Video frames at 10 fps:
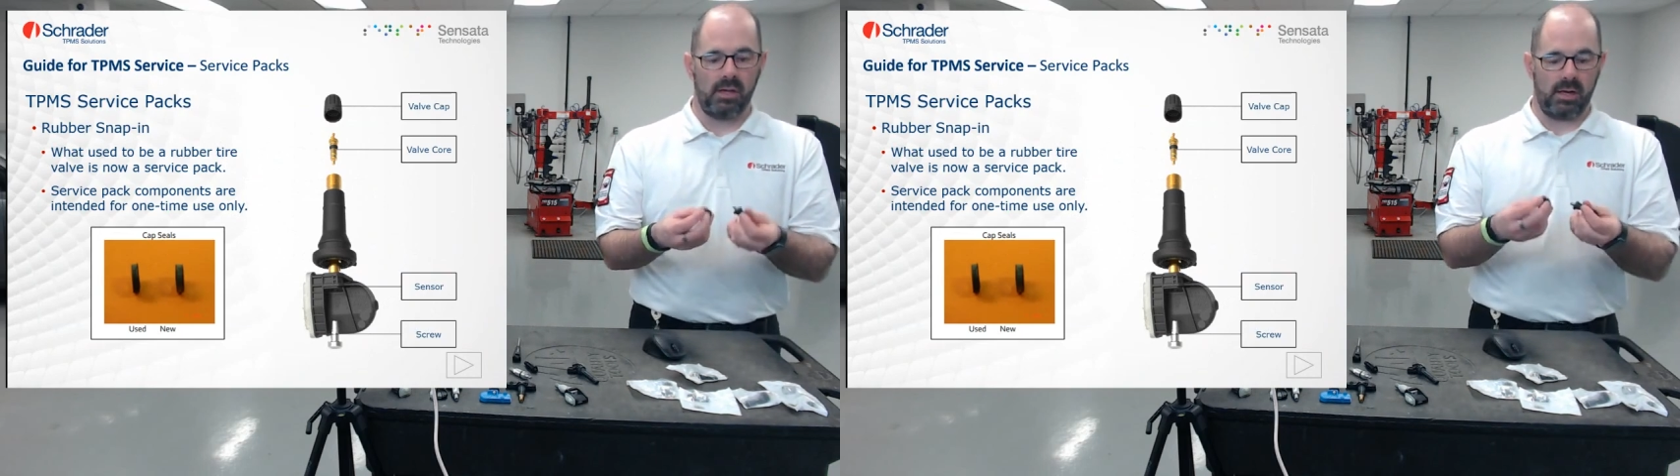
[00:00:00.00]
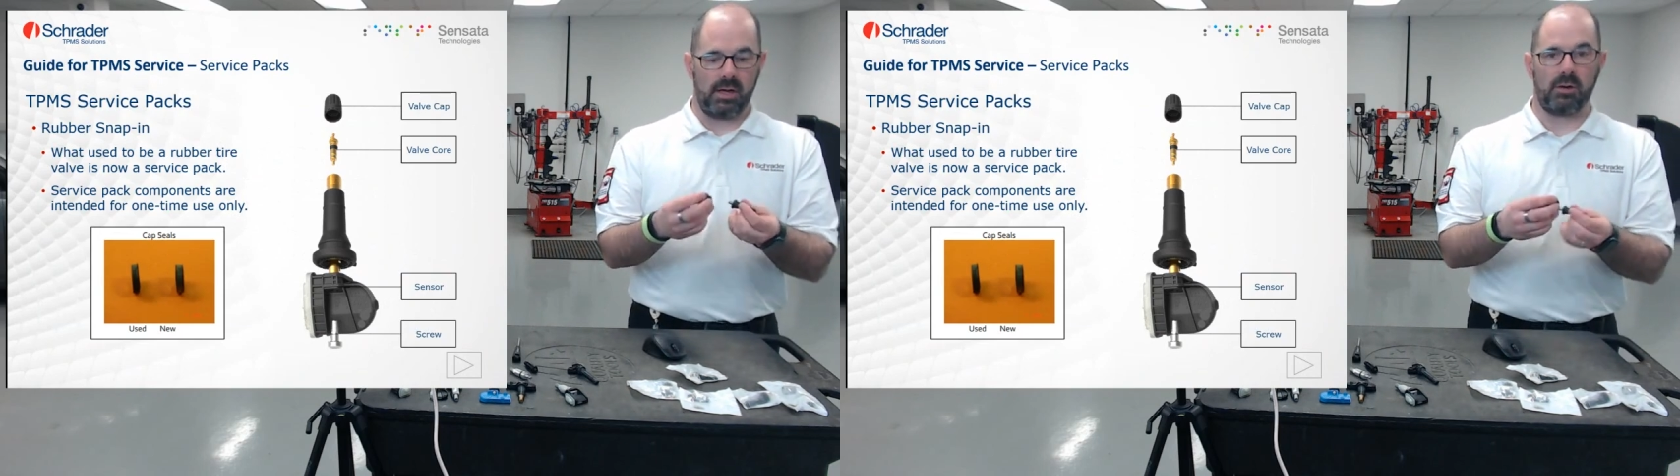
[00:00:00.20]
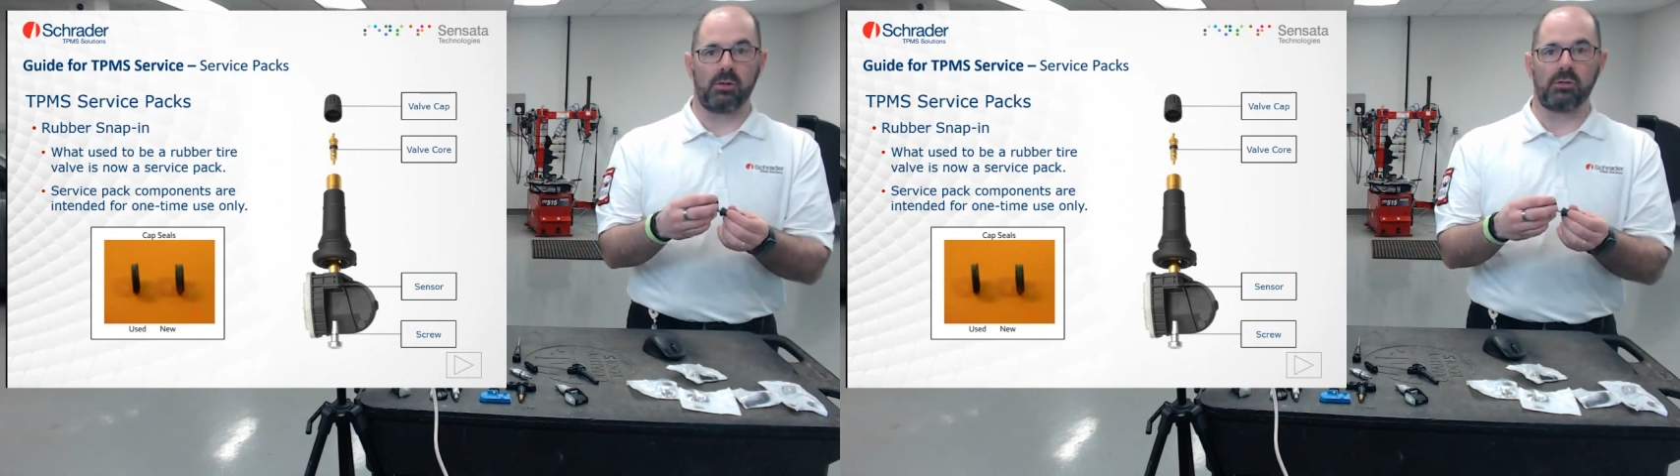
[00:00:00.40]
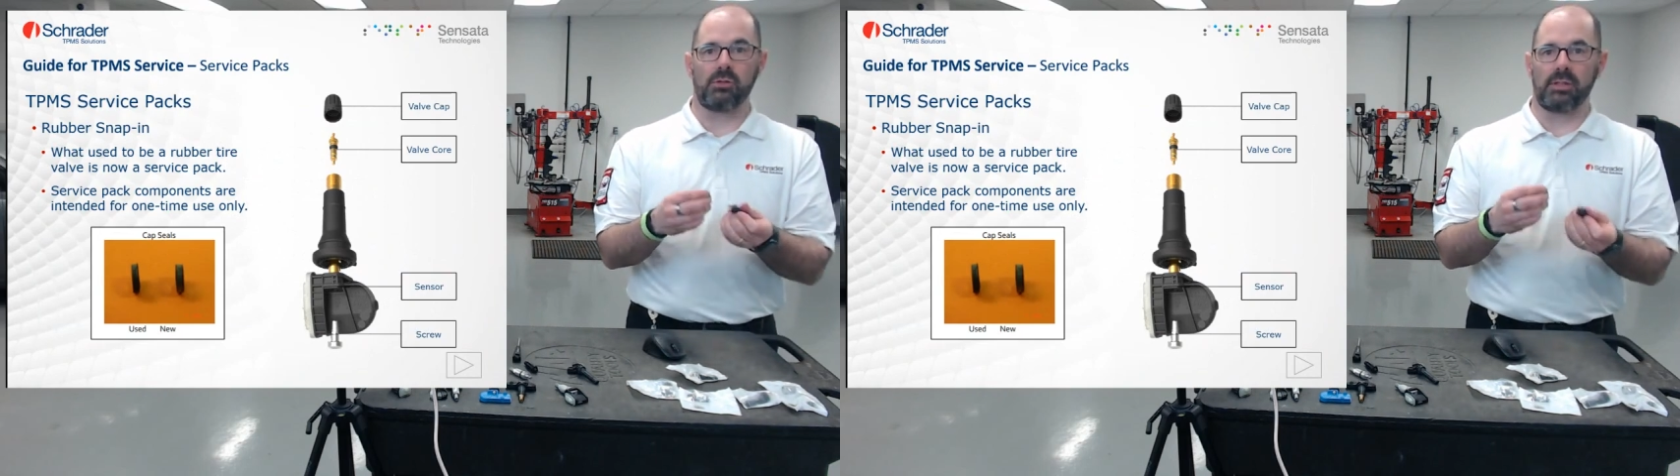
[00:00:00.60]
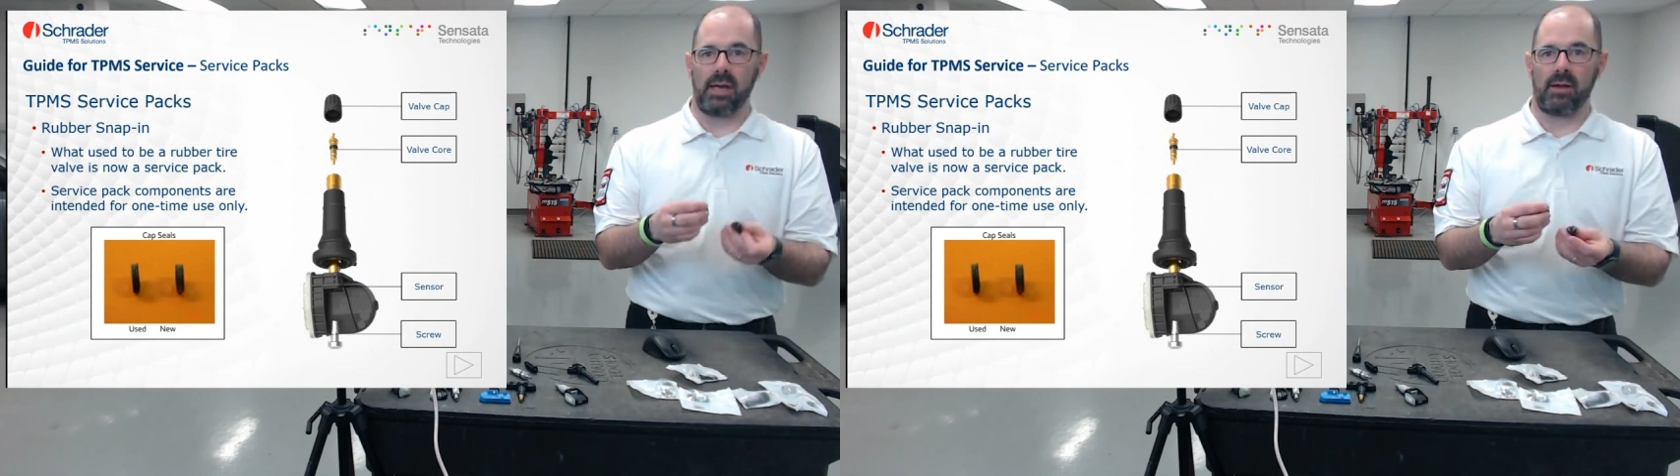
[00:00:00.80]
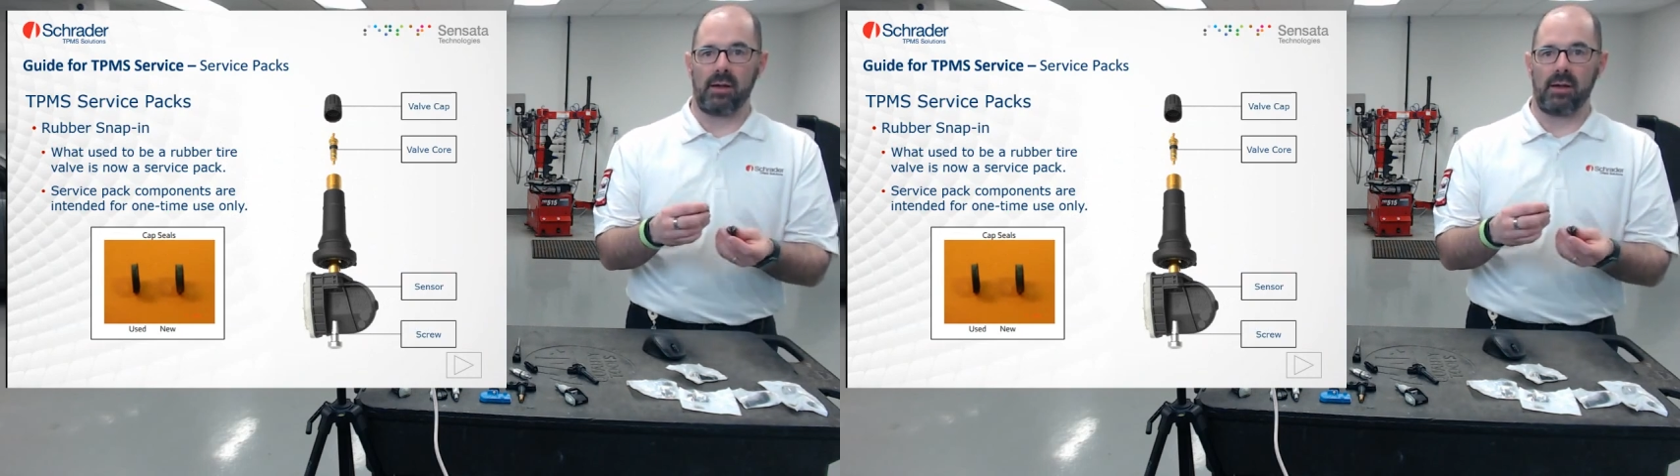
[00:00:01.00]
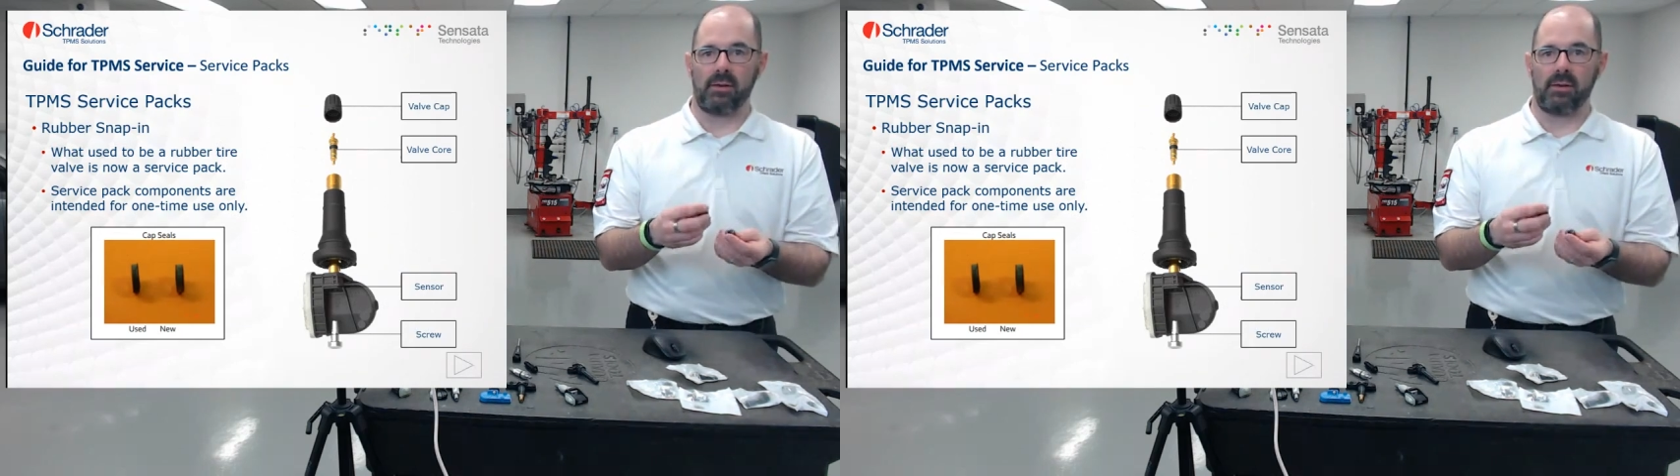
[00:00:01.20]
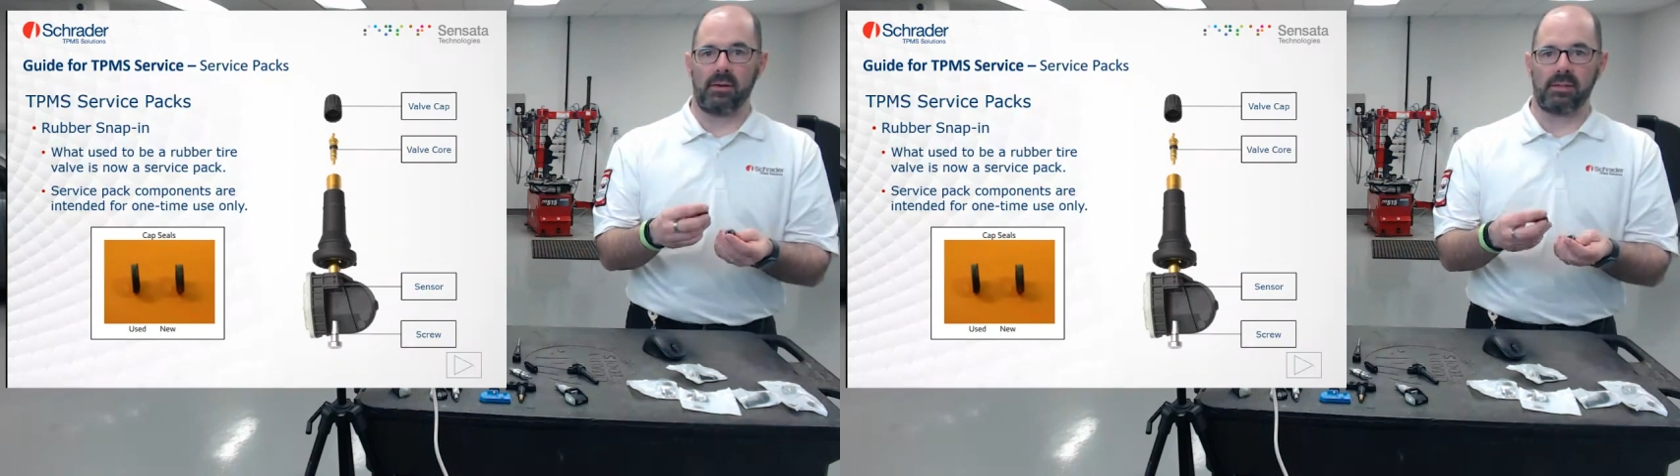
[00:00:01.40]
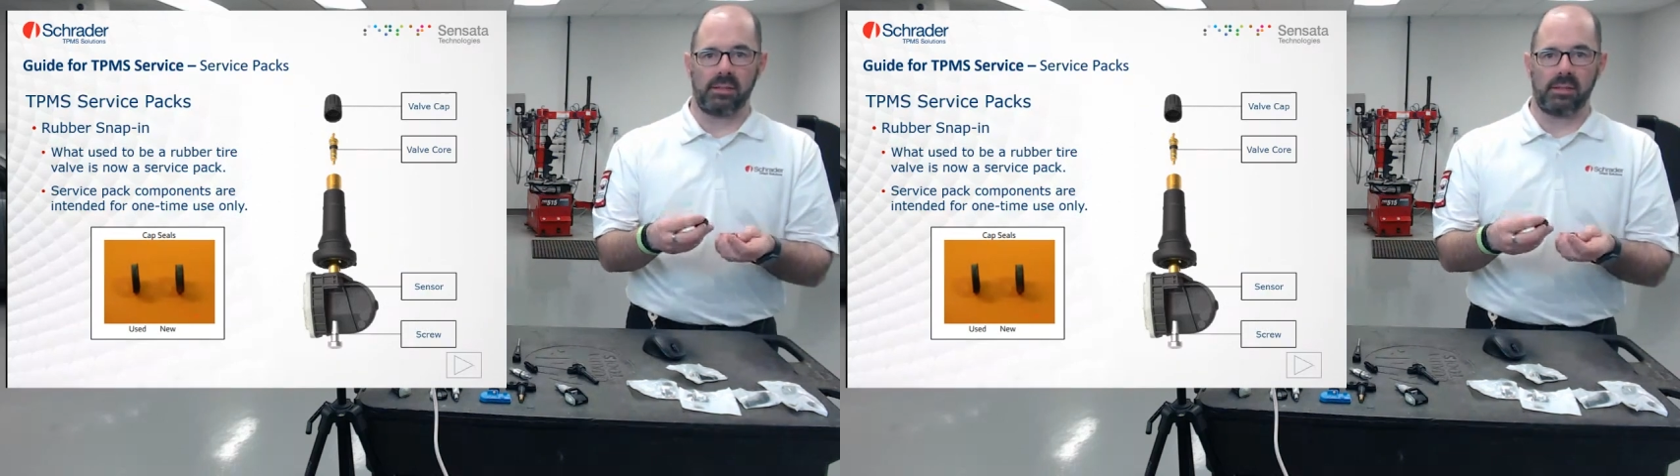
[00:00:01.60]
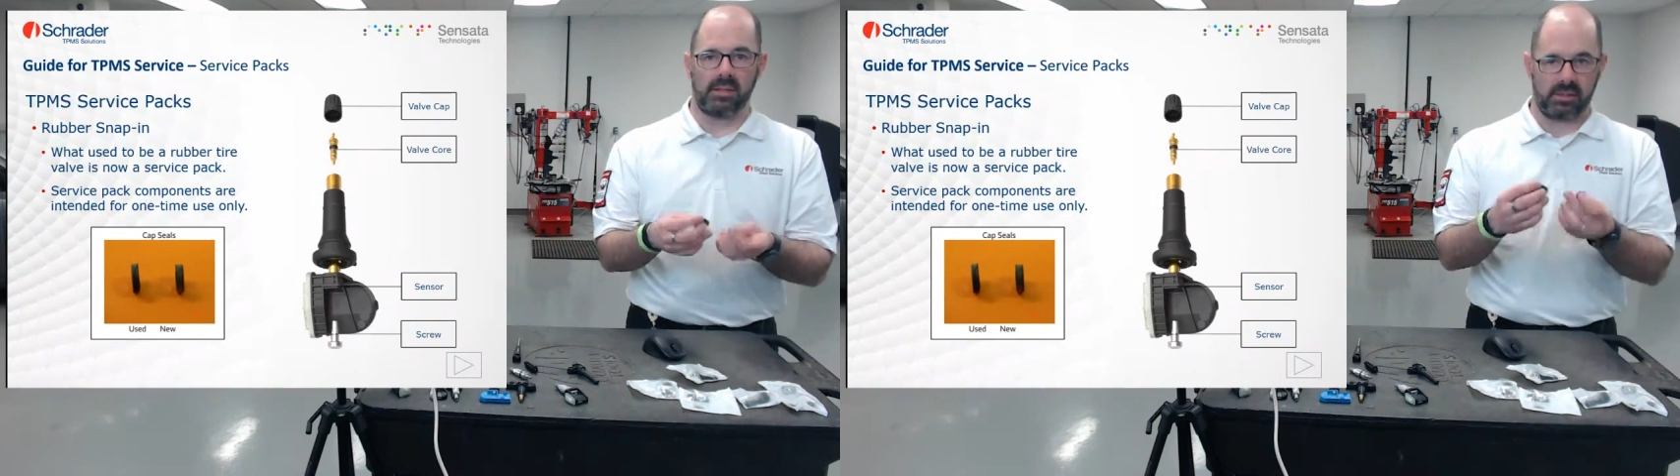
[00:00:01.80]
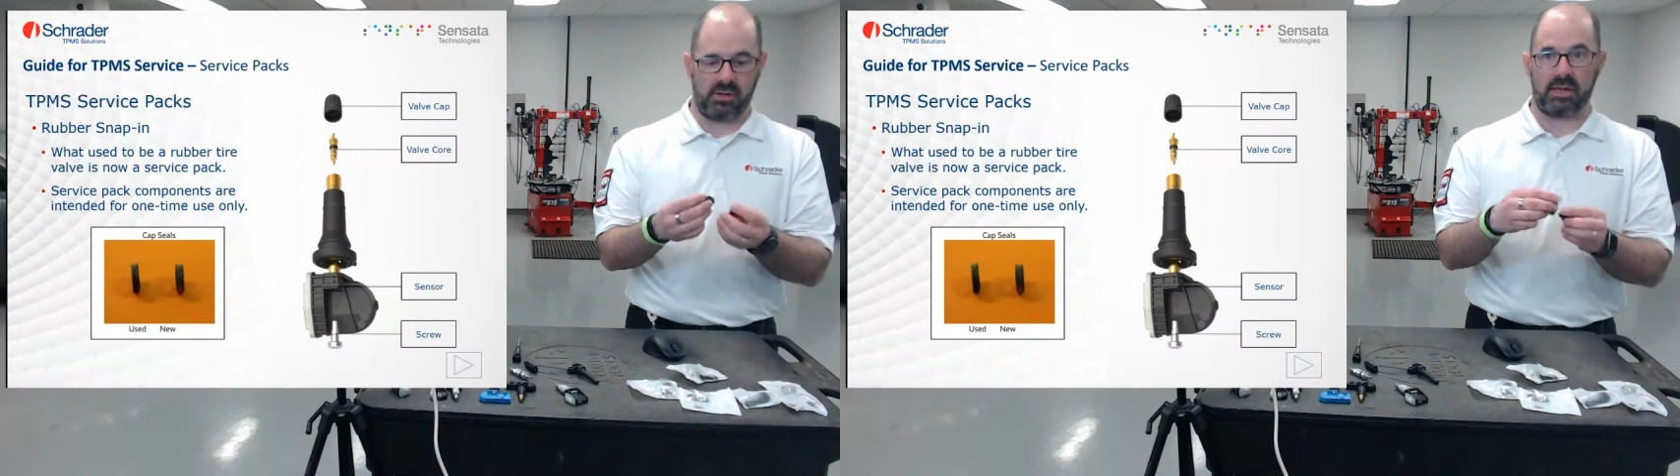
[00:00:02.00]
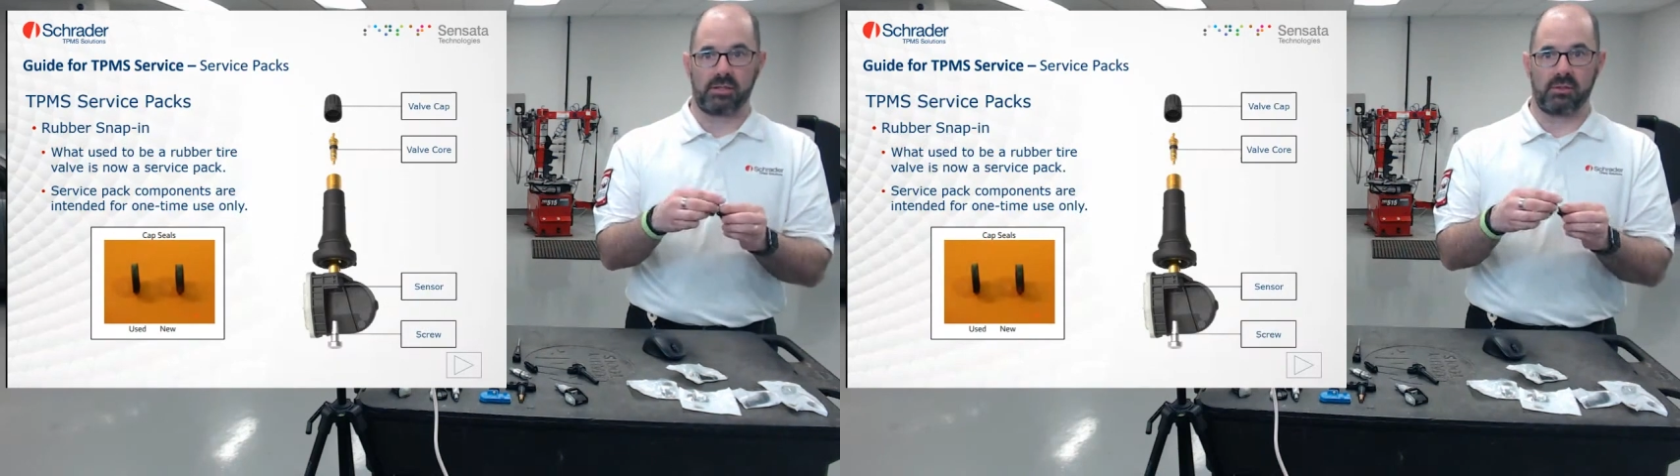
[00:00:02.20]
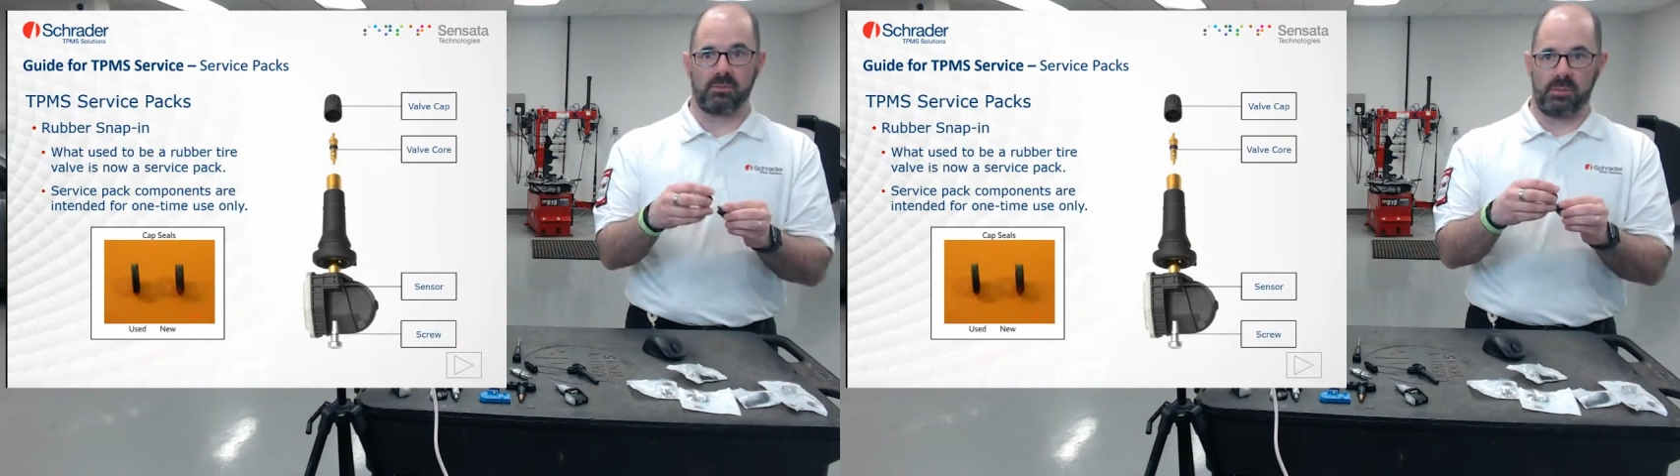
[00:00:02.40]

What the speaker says: In order to guarantee a secure connection